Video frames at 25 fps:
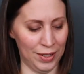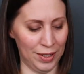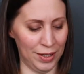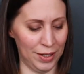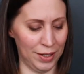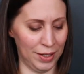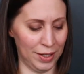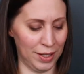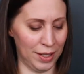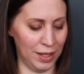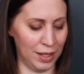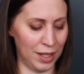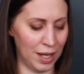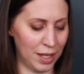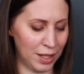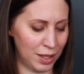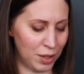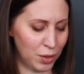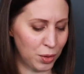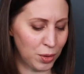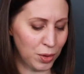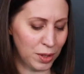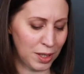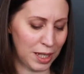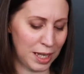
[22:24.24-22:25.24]
I
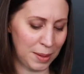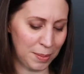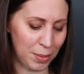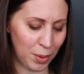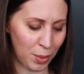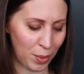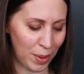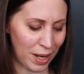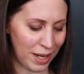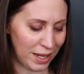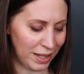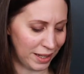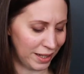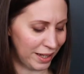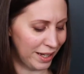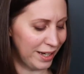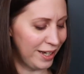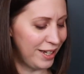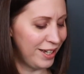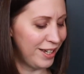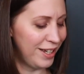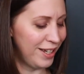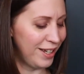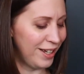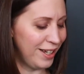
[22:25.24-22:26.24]
could keep awake
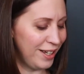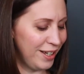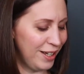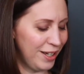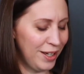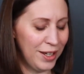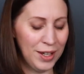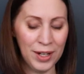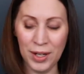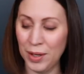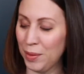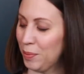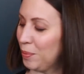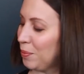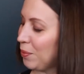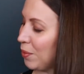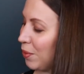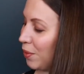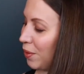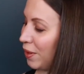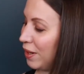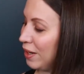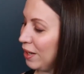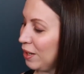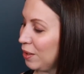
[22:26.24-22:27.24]

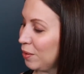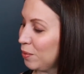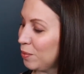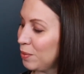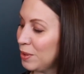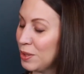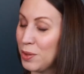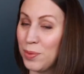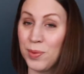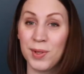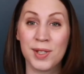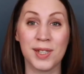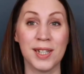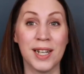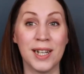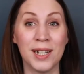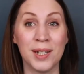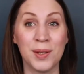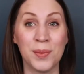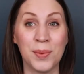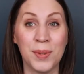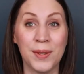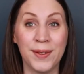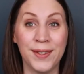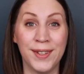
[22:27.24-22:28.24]
more, which was
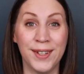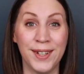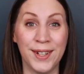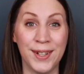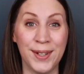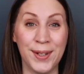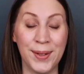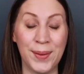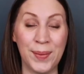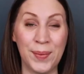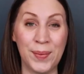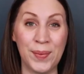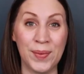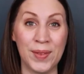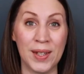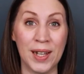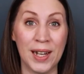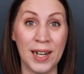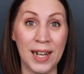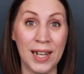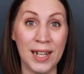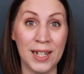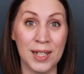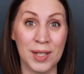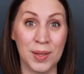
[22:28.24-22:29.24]
nice with the
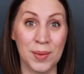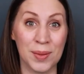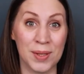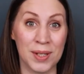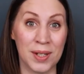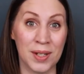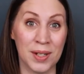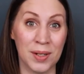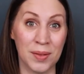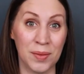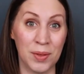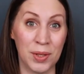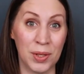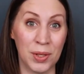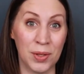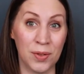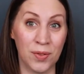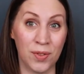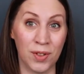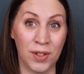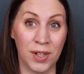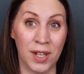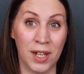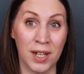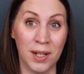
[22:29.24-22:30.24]
lace. Was kind of good
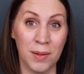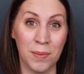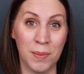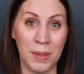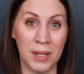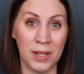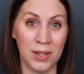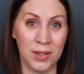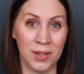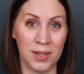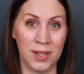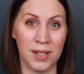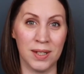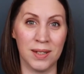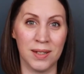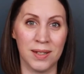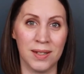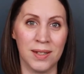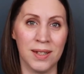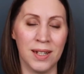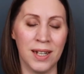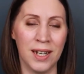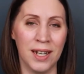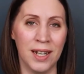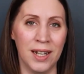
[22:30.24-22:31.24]
for that because
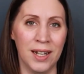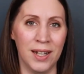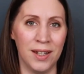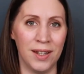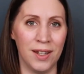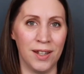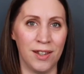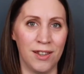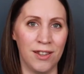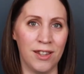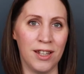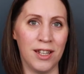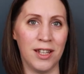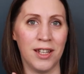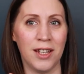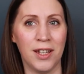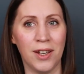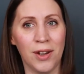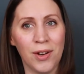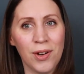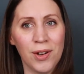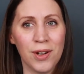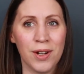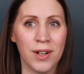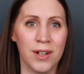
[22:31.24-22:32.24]
it's the thick
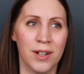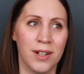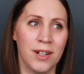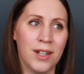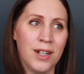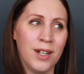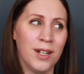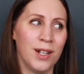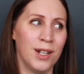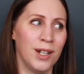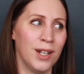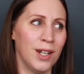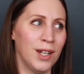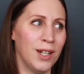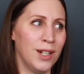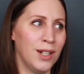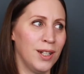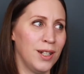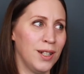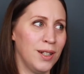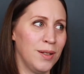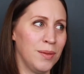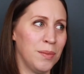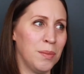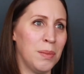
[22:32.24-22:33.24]
yarn and
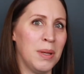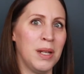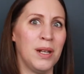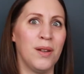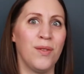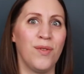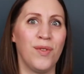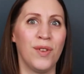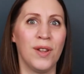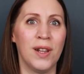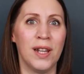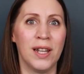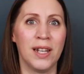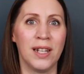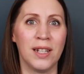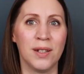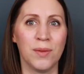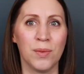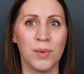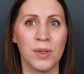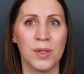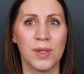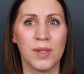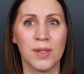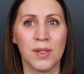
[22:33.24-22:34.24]
it made it feel like it
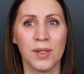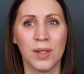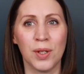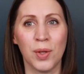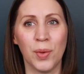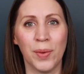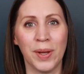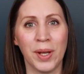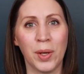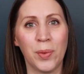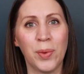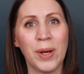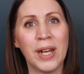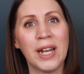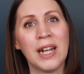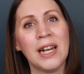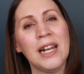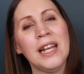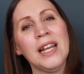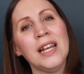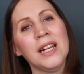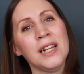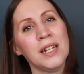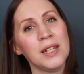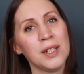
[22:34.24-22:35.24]
was going
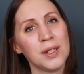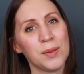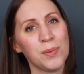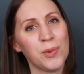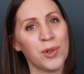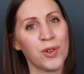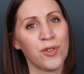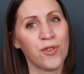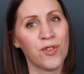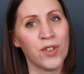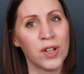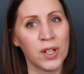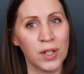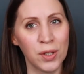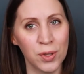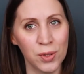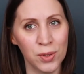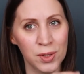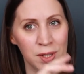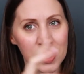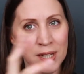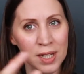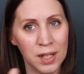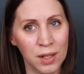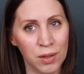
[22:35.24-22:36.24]
quickly and it's more fun to
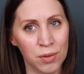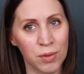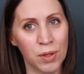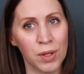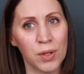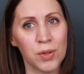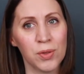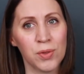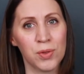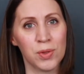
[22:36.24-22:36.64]
see it grow.